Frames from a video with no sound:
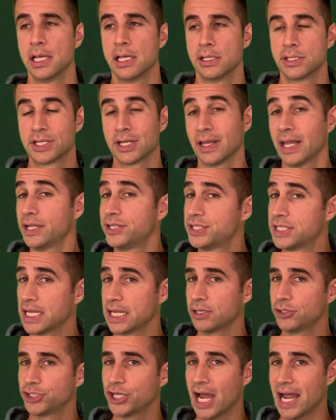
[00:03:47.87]
So let's say
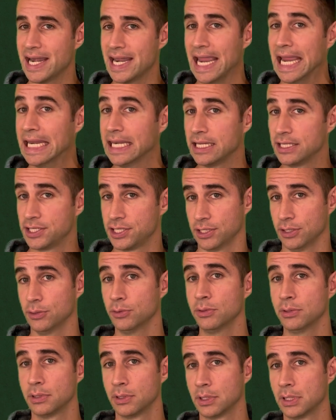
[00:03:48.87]
you shot an 82,